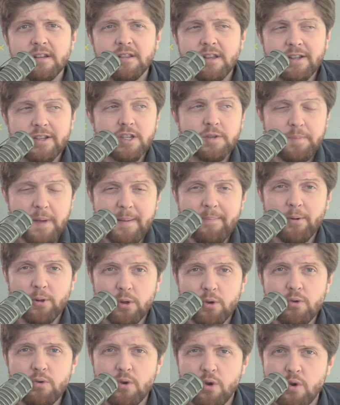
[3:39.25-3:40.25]
This is people
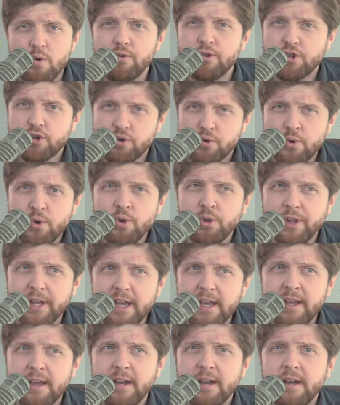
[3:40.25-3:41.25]
who, who
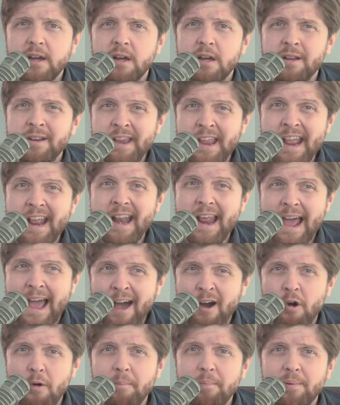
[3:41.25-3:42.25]
truly need
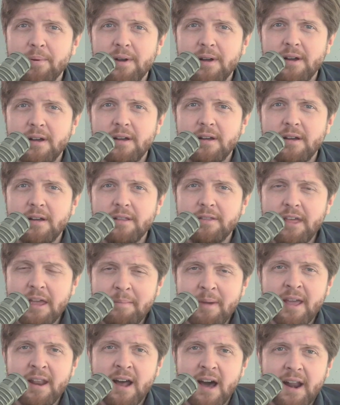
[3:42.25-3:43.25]
help. They
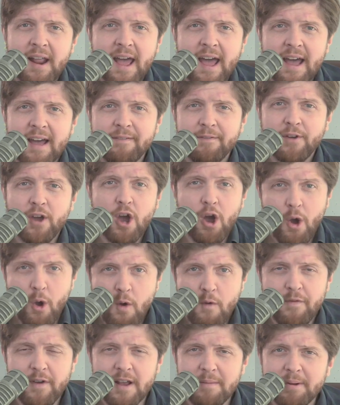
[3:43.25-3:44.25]
may not have
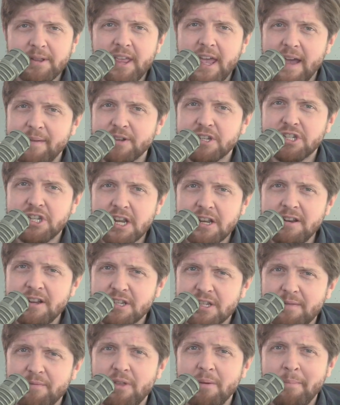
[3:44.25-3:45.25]
COVID, but they have a
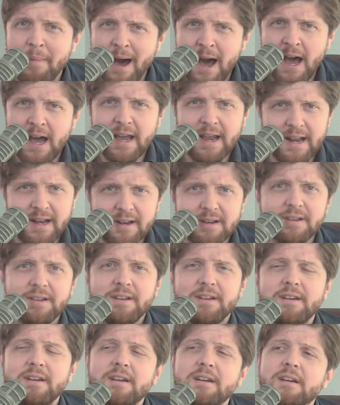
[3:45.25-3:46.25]
sickness of the mind.
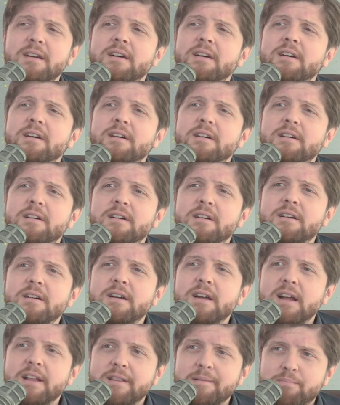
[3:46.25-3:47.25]

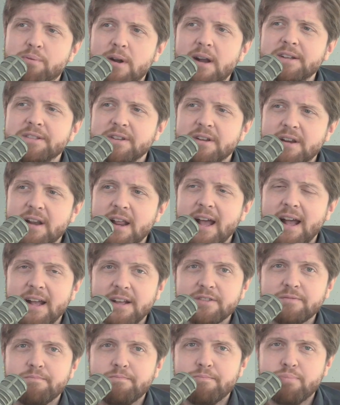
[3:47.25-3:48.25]
And the president
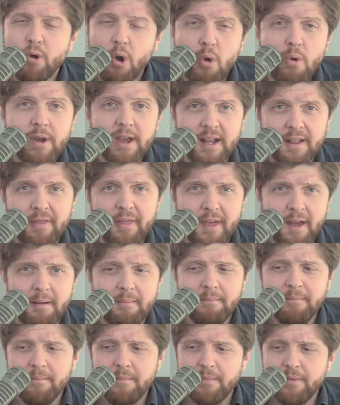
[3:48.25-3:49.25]
has broken them.
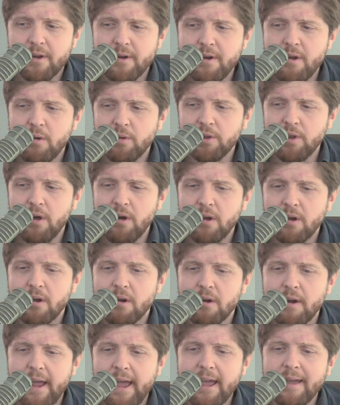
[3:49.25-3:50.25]
They're no
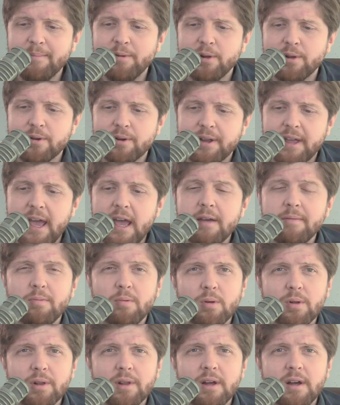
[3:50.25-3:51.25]
longer able or
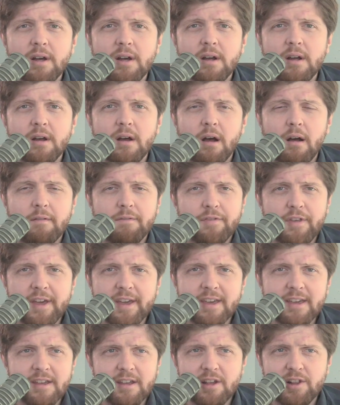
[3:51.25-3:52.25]
capable of
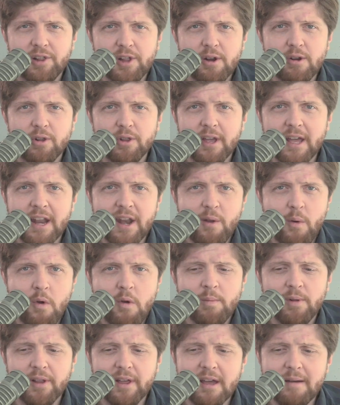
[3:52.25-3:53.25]
thinking clearly and
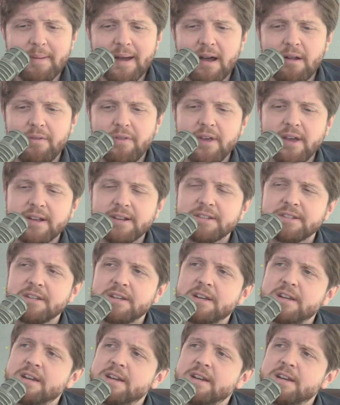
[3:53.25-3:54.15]
normally about things.